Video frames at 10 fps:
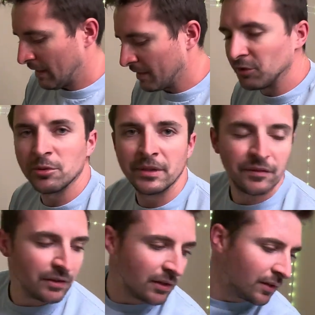Had a little bit
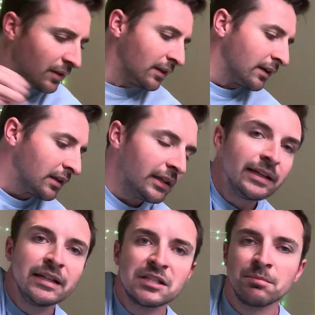of a
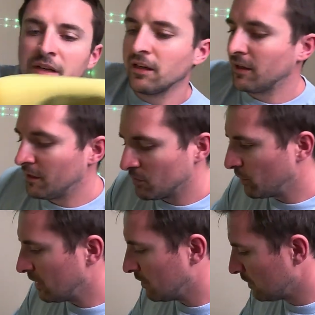cleaning spray on it as
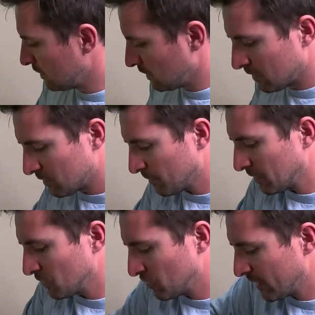well, so I'm
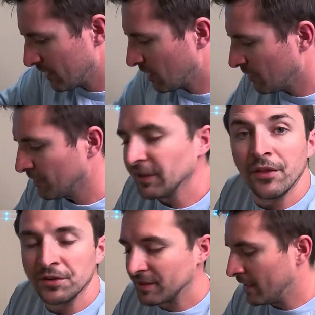gonna dry that off on the
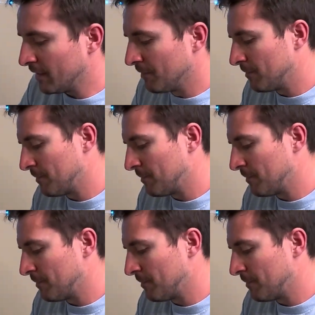other side.